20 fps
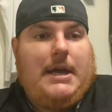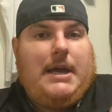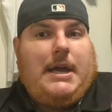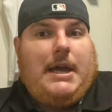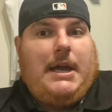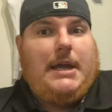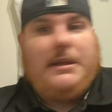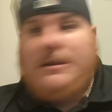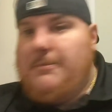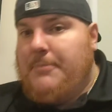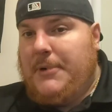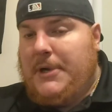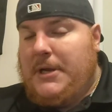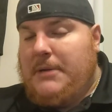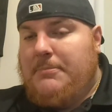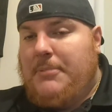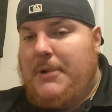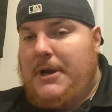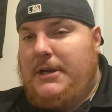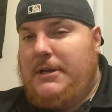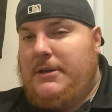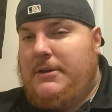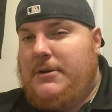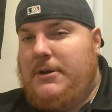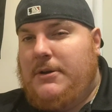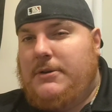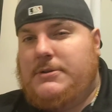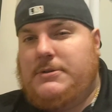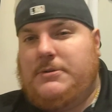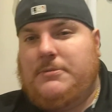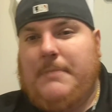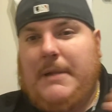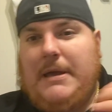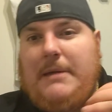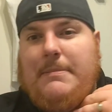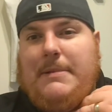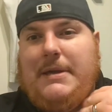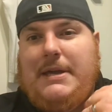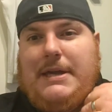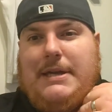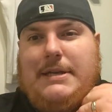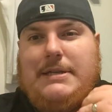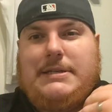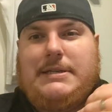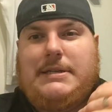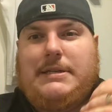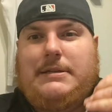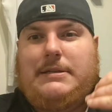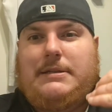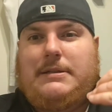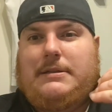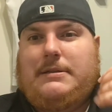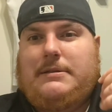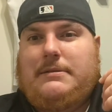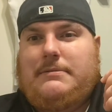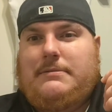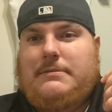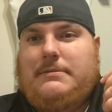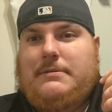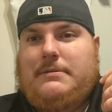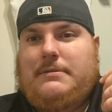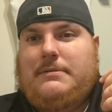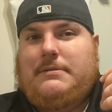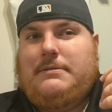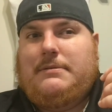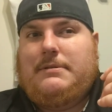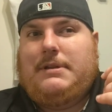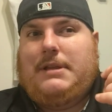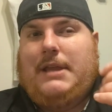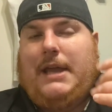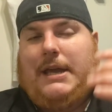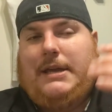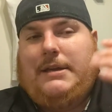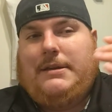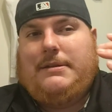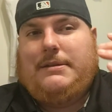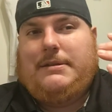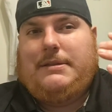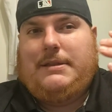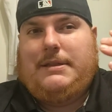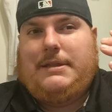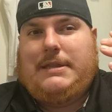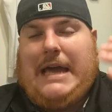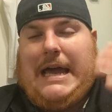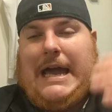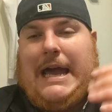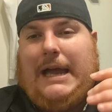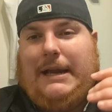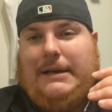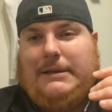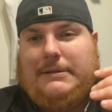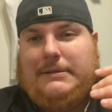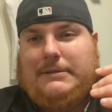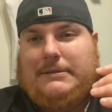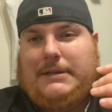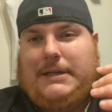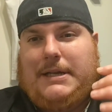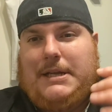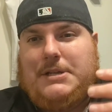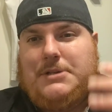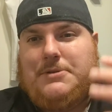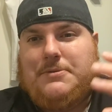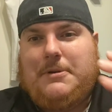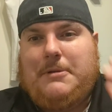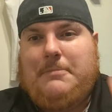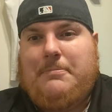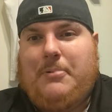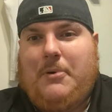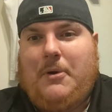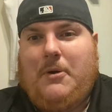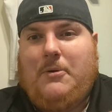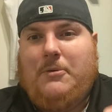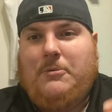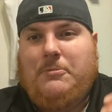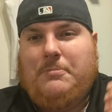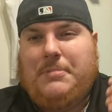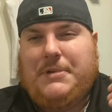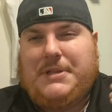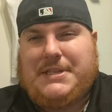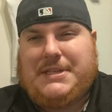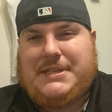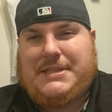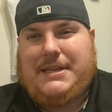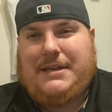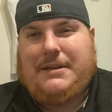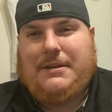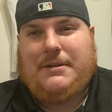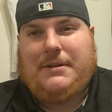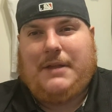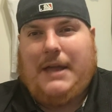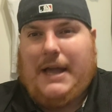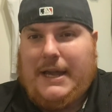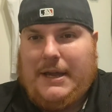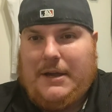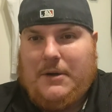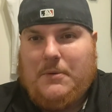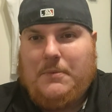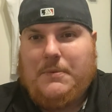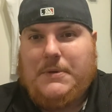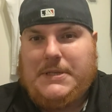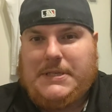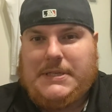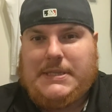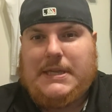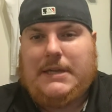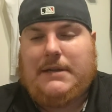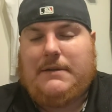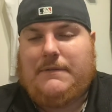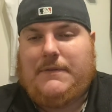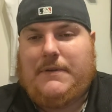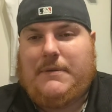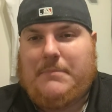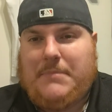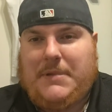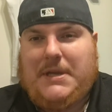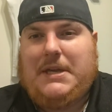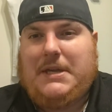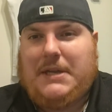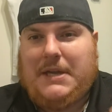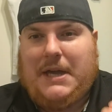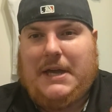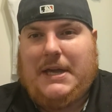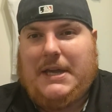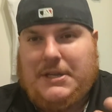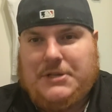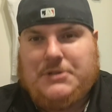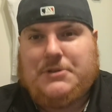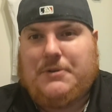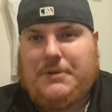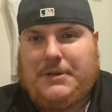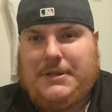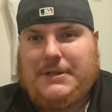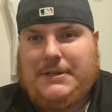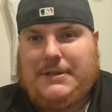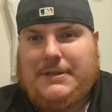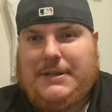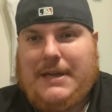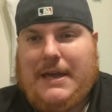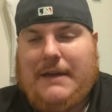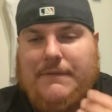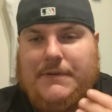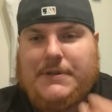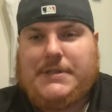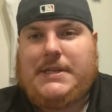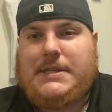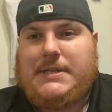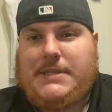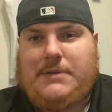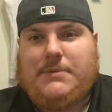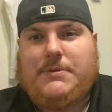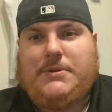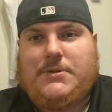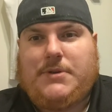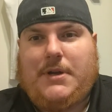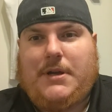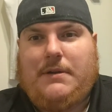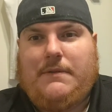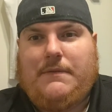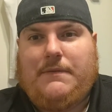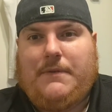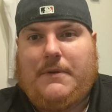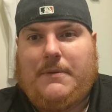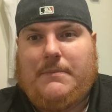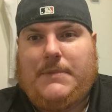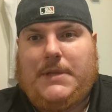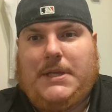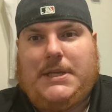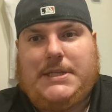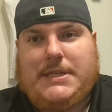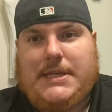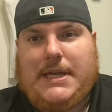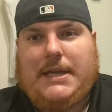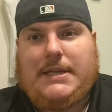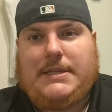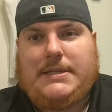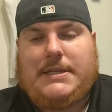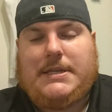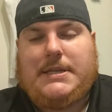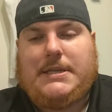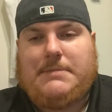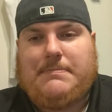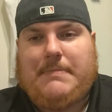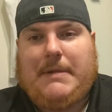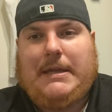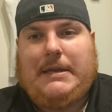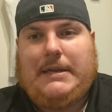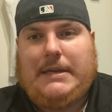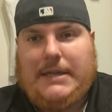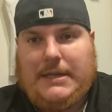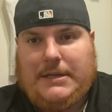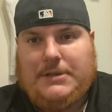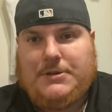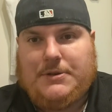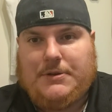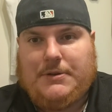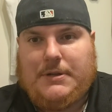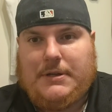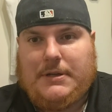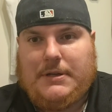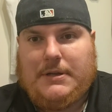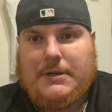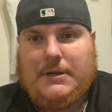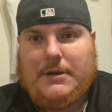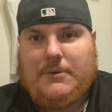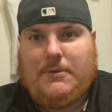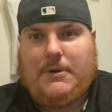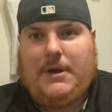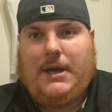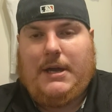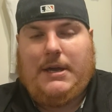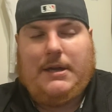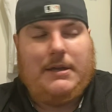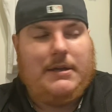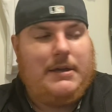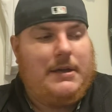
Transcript: And you bring in Brandin Cooks, who maybe isn't, like, that injury-prone. But still, I always think of him being injured. Ever since he was traded from the Saints, he's been injured, okay?